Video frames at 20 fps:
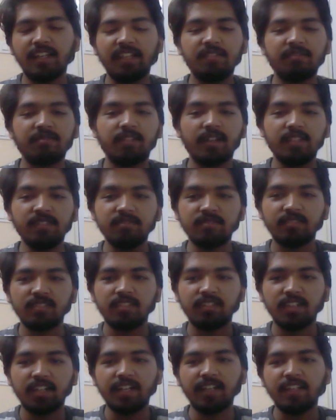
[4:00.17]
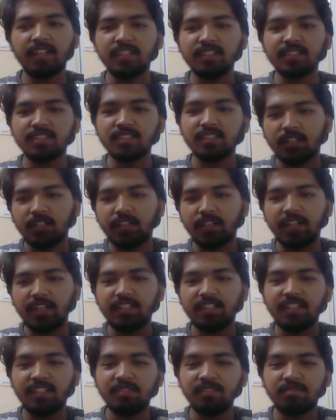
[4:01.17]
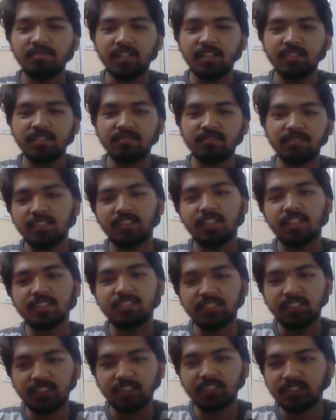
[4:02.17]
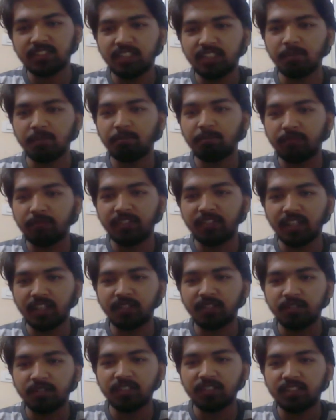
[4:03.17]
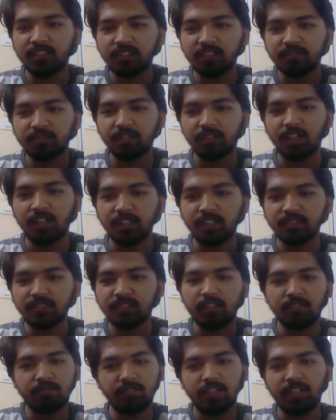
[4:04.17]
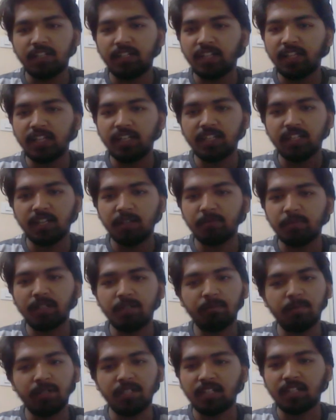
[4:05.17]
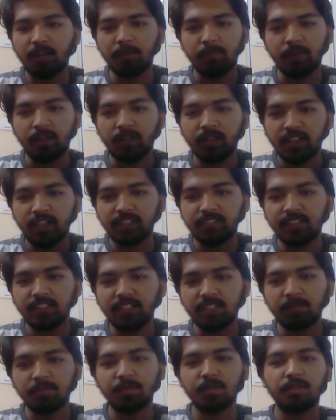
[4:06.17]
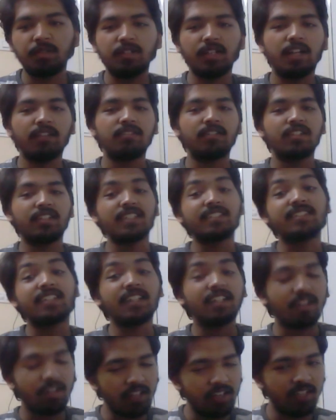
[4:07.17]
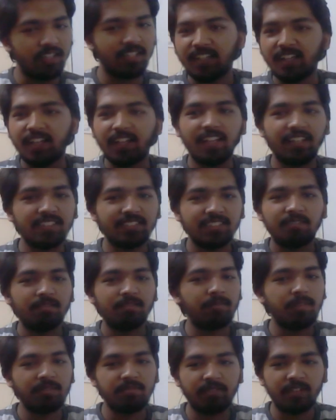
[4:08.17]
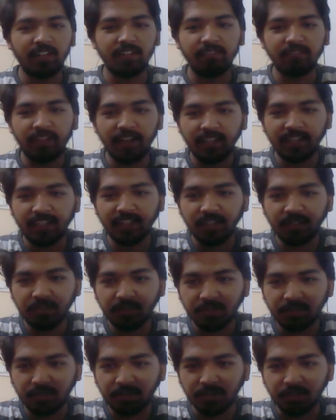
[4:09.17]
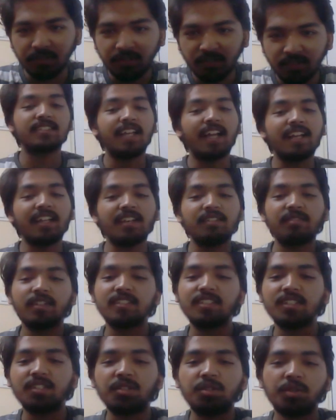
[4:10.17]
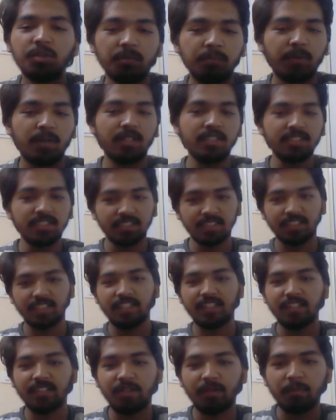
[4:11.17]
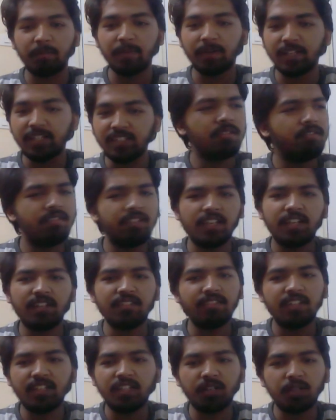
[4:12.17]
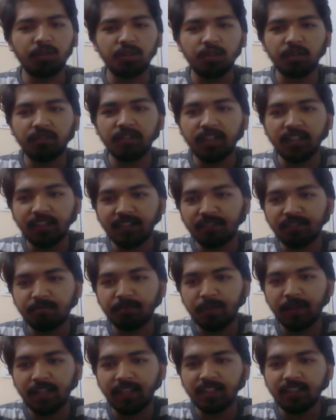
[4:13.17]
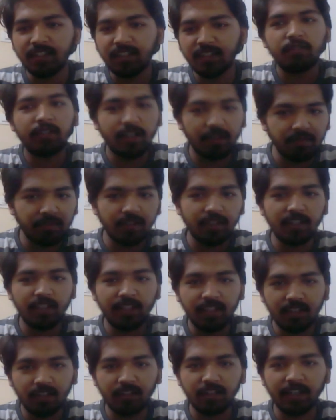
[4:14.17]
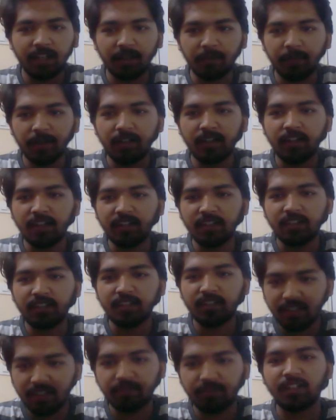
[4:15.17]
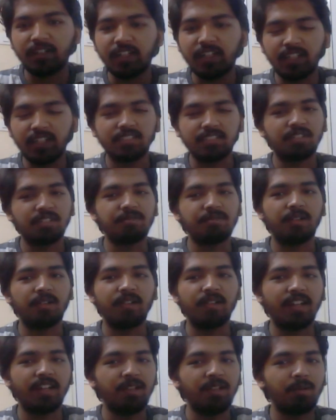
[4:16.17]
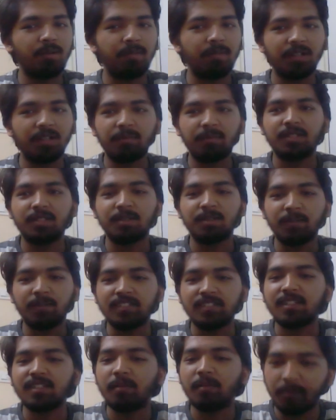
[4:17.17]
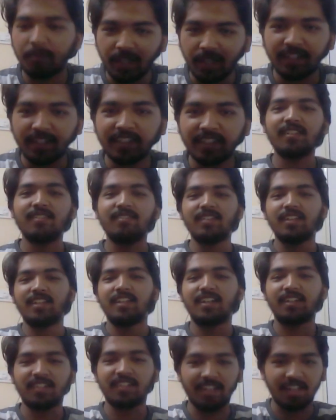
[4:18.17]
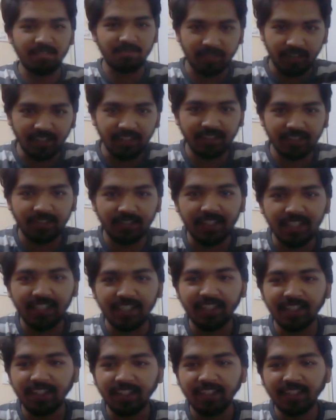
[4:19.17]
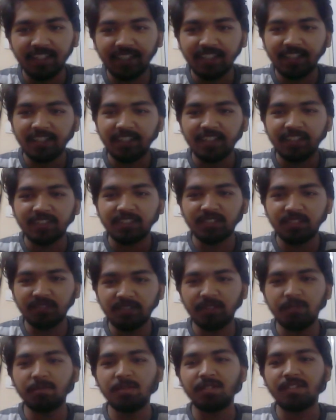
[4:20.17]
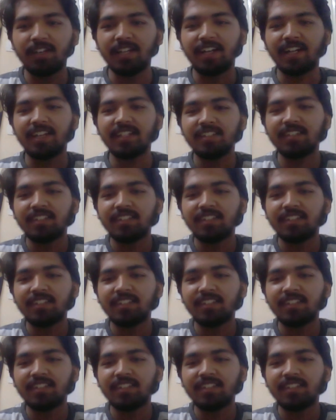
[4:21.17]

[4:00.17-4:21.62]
d5. Ideas, knight d5 doesn't seem very good for now. If I take, I'm in big trouble. I think I'm going to have to risk it all, as my friend Valkyrie used to do. Sacrificing 2 pawns in the opening, very very rogue way of playing. Definitely not recommended, definitely doesn't follow any opening principles, but we are here to have fun today, so we'll move ahead.